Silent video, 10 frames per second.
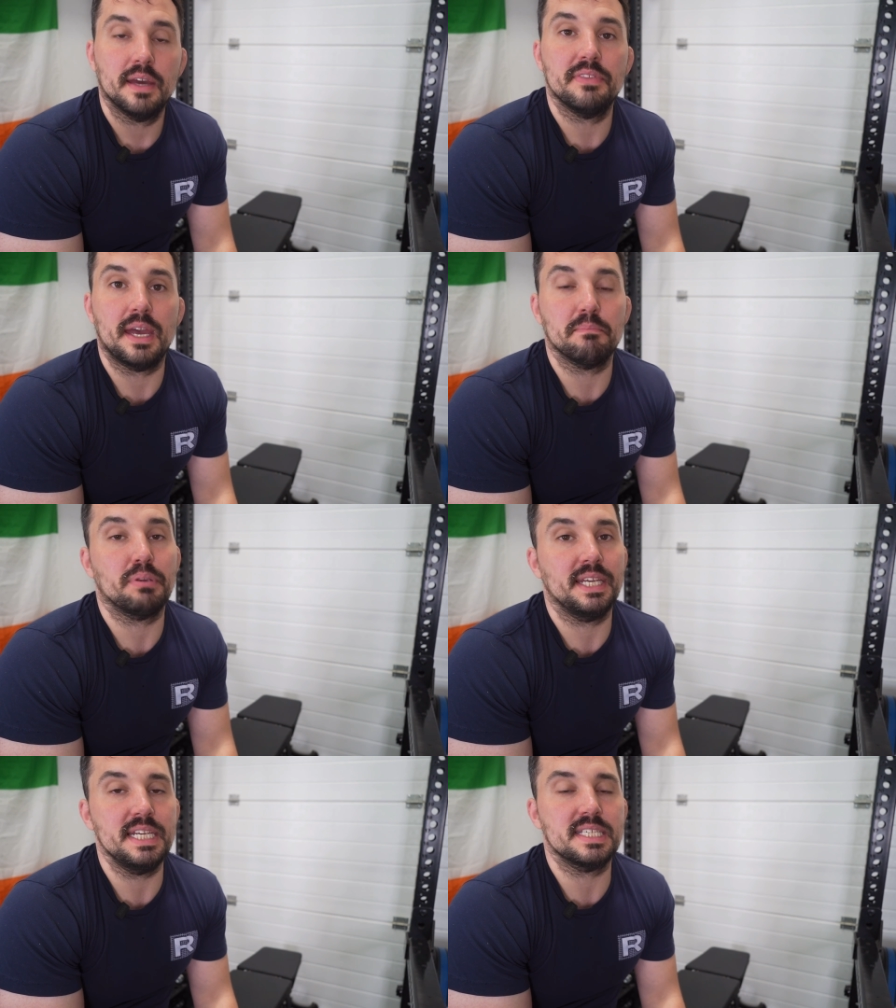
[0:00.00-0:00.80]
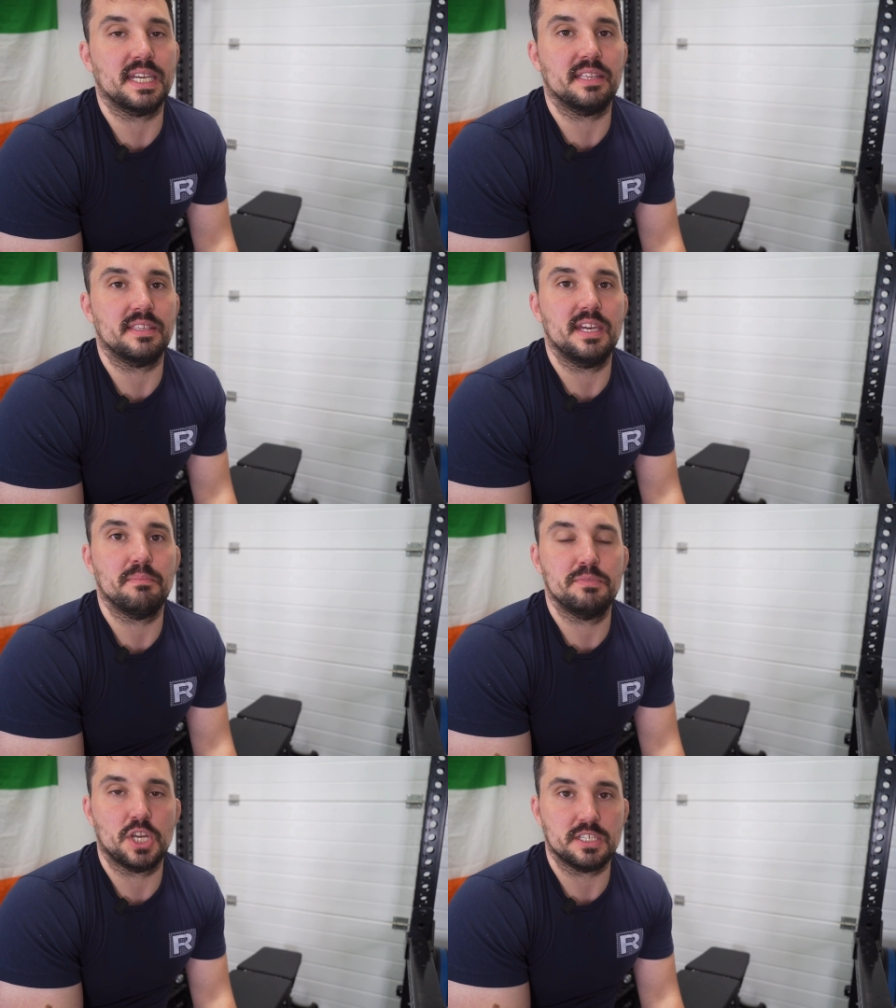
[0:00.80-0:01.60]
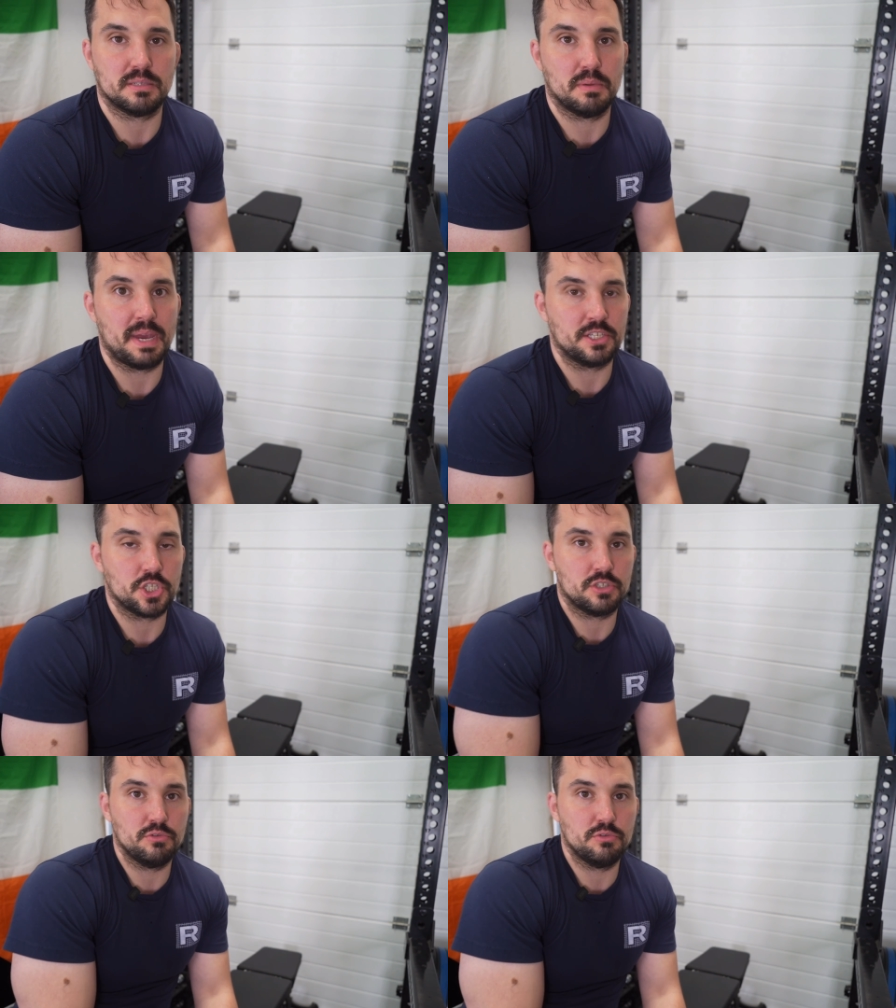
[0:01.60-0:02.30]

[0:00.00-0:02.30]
then please get the adjustable bench